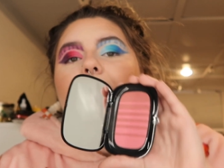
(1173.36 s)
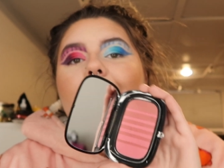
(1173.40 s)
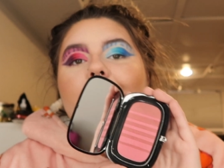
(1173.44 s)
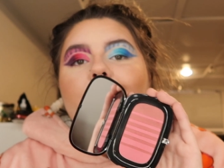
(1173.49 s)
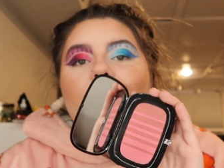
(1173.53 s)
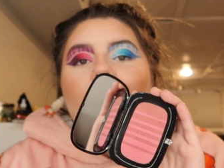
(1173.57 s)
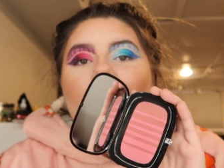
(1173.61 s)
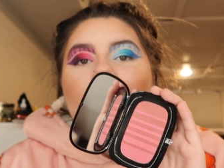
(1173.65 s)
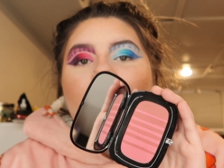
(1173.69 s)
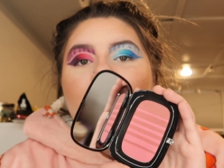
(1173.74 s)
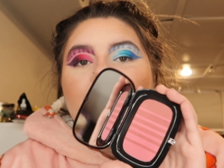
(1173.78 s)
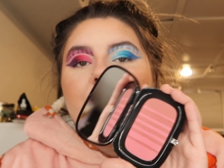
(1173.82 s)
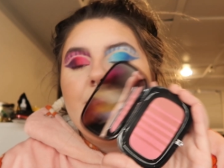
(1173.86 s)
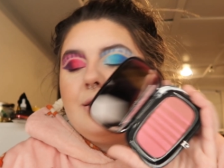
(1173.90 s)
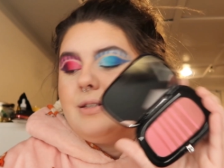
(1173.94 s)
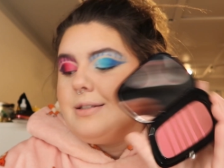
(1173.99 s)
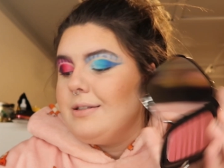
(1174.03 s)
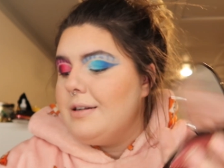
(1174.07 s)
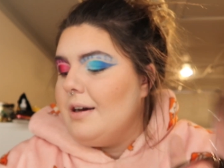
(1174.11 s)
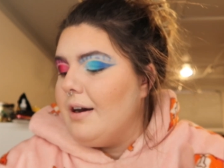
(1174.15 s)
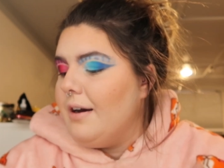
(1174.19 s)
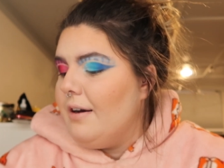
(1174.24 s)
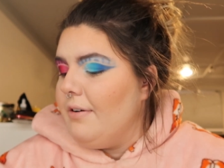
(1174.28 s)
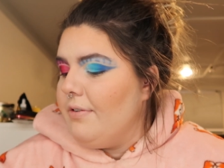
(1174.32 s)
and Hot
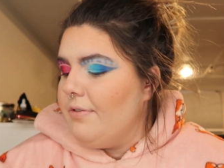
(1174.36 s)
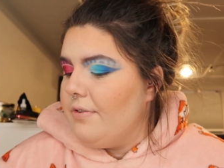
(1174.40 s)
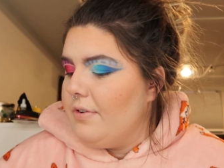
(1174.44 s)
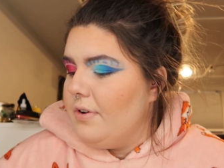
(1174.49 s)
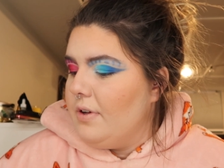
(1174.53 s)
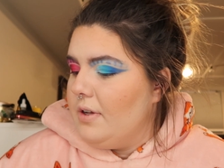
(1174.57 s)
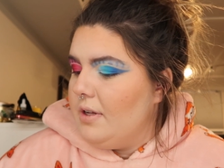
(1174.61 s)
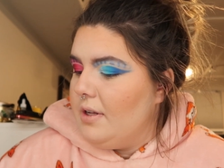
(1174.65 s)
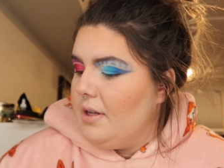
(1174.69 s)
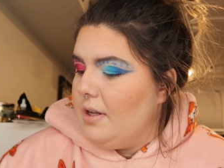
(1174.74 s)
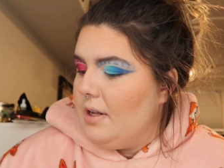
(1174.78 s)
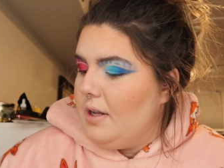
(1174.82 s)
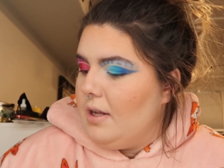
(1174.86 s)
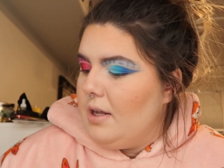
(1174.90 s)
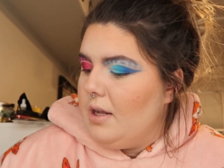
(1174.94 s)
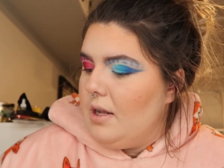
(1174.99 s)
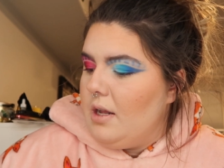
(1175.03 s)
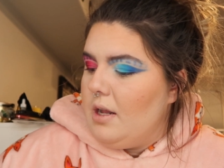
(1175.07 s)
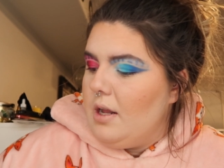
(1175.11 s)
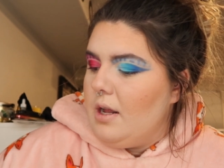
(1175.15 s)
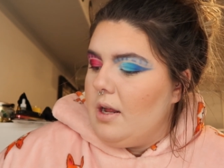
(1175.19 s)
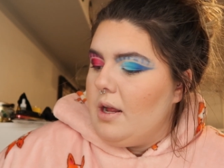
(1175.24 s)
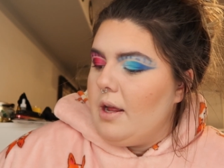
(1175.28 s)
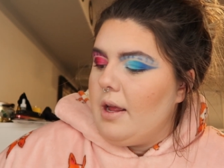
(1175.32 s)
Stuff,
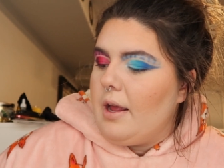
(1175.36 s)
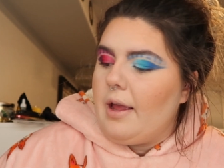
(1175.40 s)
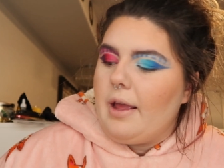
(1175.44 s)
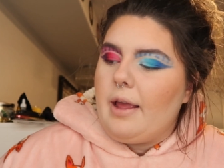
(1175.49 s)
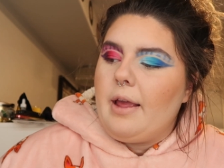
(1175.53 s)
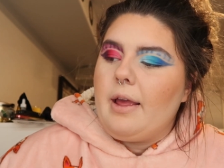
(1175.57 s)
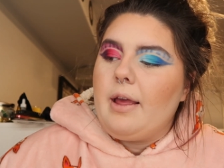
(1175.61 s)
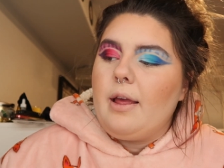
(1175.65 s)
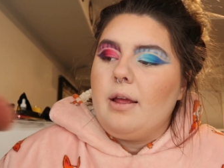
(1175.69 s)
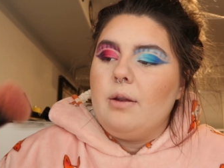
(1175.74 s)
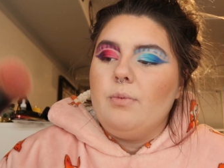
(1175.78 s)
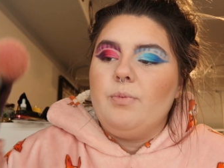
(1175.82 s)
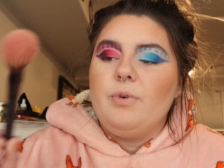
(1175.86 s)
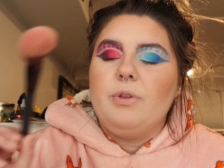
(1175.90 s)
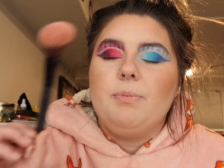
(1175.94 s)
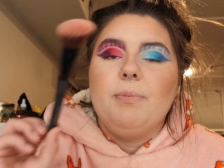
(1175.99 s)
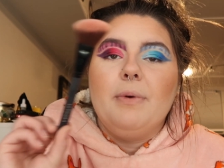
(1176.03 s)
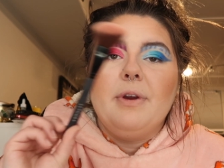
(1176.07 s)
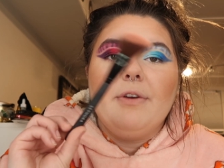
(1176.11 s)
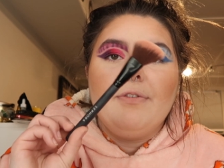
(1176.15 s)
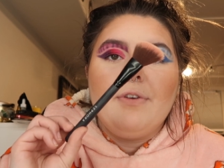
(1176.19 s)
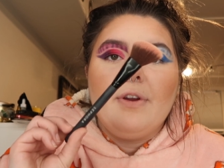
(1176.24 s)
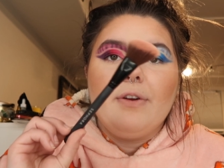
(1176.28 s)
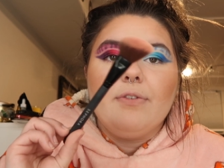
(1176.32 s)
and with
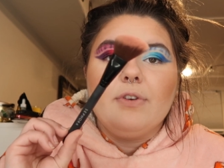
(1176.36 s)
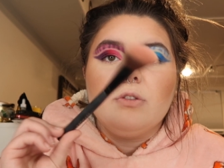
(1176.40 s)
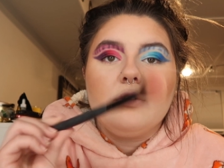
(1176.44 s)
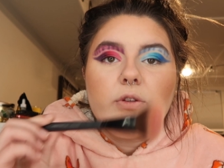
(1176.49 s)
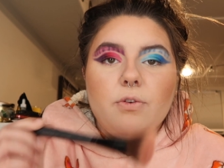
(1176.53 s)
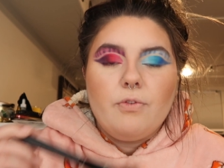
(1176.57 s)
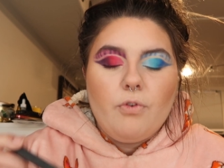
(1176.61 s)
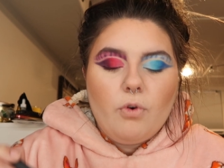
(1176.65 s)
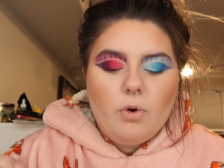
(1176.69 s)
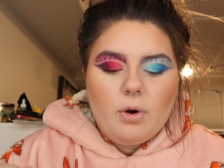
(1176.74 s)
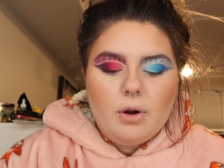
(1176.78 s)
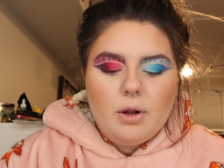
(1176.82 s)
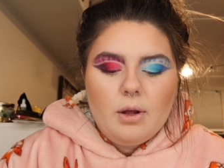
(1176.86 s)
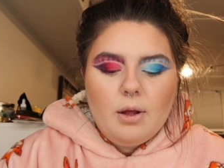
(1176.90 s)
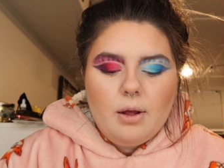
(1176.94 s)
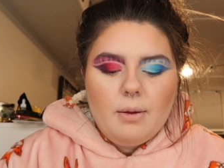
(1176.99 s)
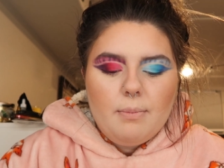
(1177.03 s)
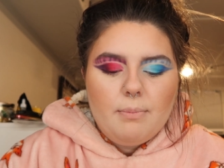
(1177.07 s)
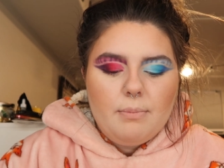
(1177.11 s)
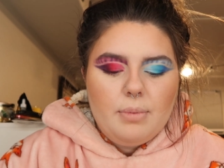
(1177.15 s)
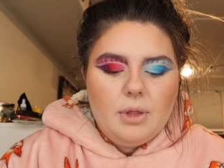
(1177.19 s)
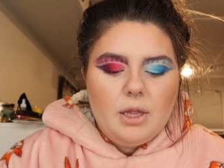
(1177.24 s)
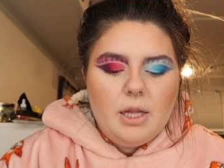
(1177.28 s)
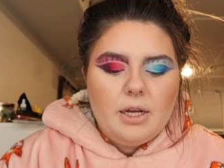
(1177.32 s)
my favorite Sephora
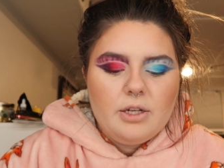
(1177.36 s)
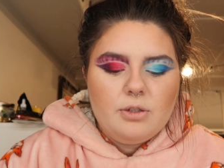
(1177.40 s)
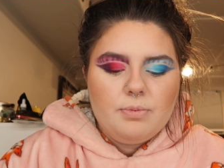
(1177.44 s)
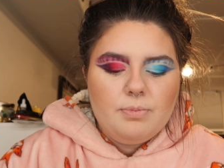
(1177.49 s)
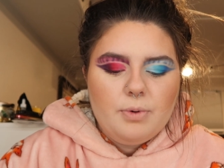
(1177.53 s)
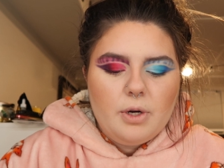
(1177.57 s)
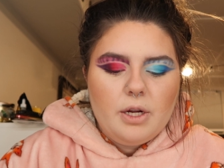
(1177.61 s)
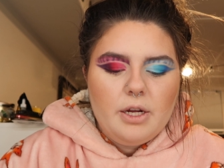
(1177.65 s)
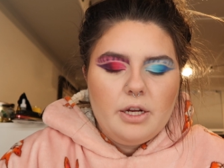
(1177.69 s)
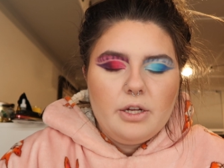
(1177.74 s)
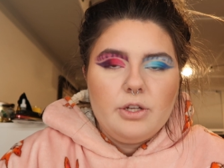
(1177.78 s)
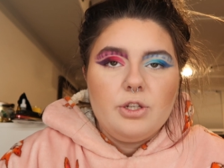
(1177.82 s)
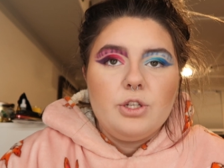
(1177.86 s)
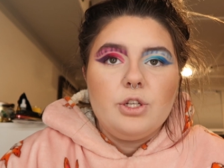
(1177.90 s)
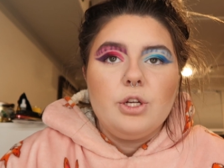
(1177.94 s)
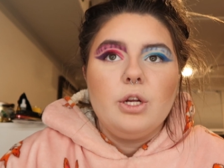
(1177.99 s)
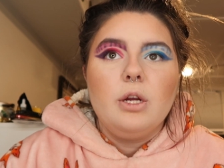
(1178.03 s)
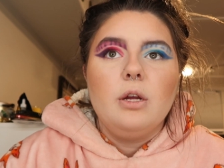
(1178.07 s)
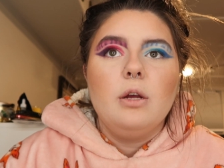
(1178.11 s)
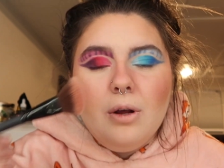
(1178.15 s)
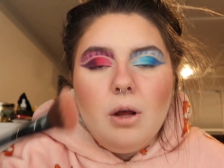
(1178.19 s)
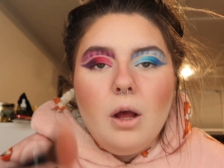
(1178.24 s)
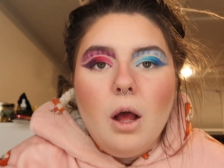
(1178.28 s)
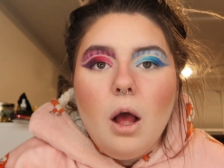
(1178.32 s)
blush brush.
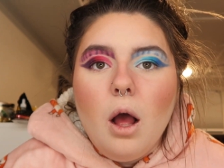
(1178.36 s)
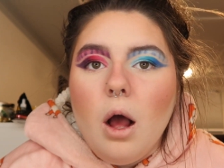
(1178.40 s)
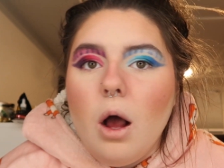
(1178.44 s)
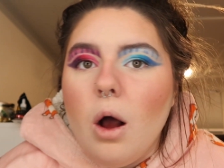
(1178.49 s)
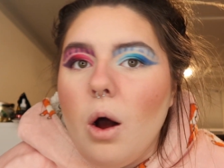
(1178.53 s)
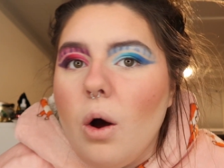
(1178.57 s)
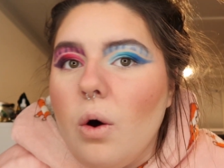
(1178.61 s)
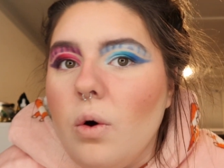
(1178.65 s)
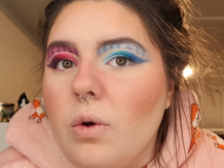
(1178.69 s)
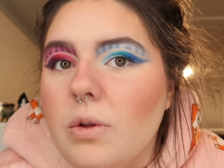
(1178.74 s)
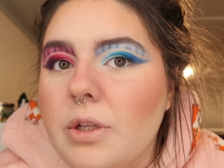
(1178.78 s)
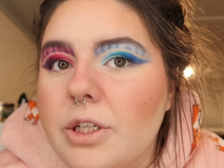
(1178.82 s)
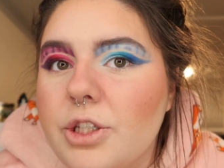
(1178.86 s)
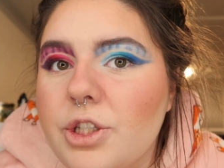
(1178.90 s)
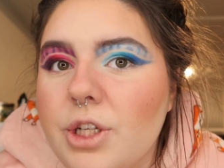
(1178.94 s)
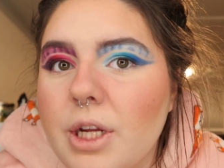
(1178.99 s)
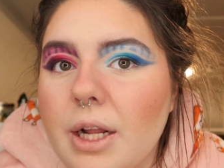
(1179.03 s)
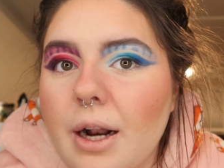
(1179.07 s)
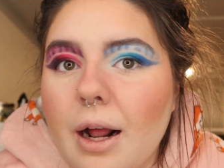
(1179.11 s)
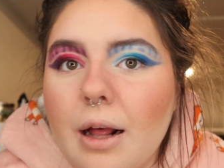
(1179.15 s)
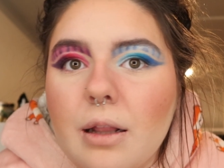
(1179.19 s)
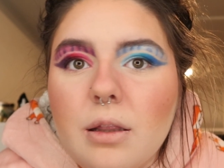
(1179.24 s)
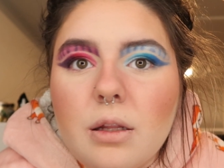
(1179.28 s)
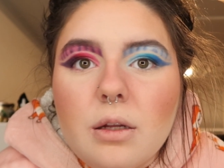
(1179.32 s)
Holy
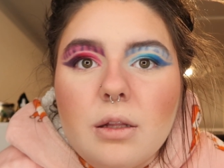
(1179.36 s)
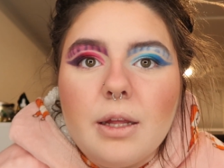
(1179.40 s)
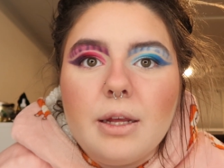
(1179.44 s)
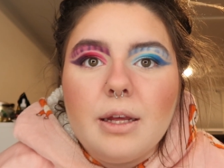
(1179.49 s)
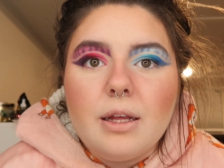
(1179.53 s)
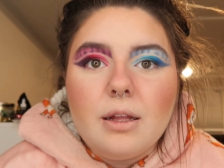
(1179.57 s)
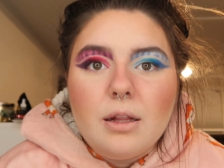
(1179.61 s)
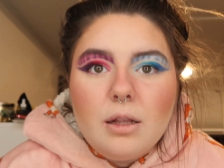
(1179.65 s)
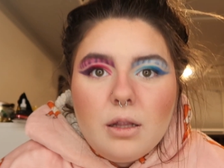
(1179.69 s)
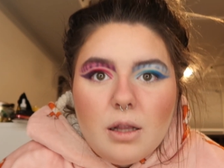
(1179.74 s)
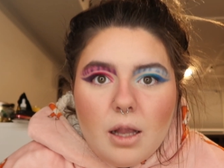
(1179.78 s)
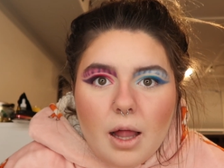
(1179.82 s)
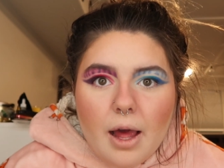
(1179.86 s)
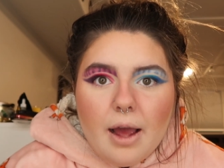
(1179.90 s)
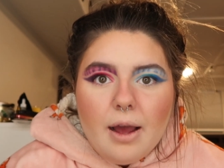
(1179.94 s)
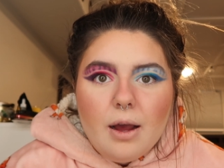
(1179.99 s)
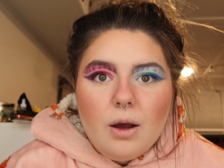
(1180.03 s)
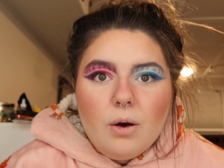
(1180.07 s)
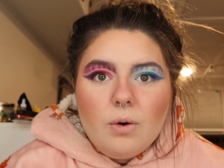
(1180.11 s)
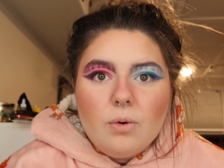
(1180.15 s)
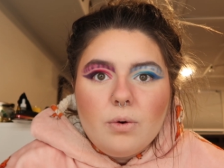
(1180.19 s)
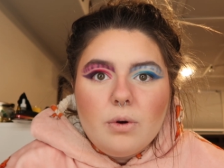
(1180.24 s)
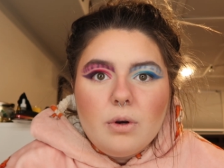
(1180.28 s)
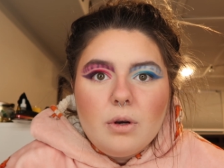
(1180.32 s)
shit, I look like a
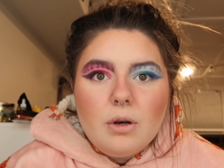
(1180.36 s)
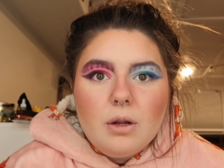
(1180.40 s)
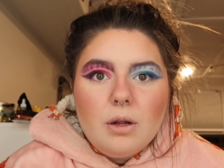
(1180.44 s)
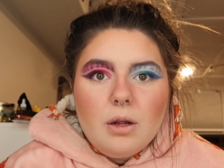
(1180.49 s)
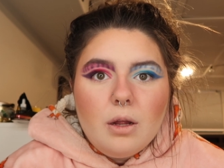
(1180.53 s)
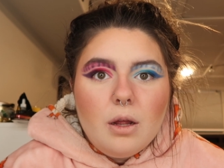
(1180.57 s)
clown.